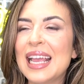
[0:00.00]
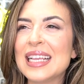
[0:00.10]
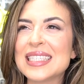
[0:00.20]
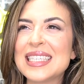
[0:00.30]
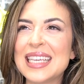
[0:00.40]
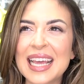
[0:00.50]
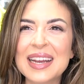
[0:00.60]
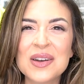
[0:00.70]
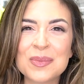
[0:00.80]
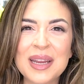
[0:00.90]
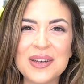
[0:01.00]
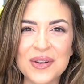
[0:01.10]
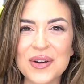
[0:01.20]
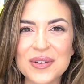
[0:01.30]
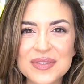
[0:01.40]
is getting on my
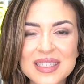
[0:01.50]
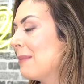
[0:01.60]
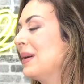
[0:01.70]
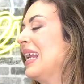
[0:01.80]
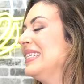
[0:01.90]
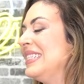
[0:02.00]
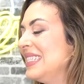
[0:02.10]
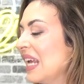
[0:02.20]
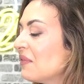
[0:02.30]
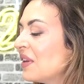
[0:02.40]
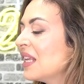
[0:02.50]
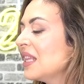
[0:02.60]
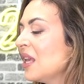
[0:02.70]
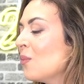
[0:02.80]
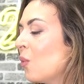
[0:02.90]
nerves, but I
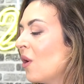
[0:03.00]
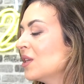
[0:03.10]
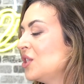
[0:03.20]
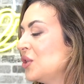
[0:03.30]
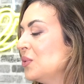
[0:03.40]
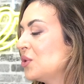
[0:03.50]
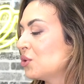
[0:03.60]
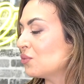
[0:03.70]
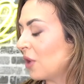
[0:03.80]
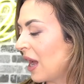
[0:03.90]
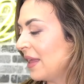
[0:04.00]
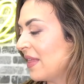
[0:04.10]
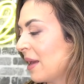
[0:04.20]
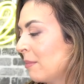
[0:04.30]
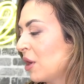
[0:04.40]
definitely want to try
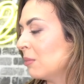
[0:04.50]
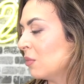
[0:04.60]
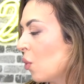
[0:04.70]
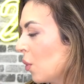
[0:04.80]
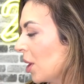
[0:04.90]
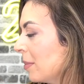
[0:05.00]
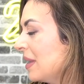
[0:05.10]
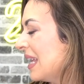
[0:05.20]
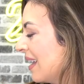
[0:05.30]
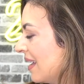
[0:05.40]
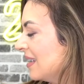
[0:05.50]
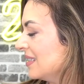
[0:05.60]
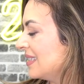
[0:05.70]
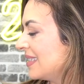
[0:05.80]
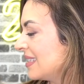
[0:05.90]
them more
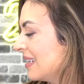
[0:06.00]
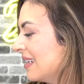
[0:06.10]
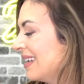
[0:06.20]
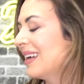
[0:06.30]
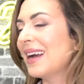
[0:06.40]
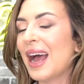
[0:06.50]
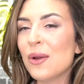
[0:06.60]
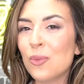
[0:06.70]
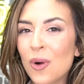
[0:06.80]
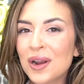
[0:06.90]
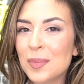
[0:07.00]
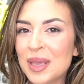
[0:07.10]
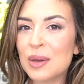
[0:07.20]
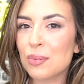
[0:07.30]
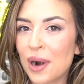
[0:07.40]
because I want to
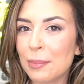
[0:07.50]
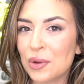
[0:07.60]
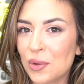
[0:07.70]
be a prep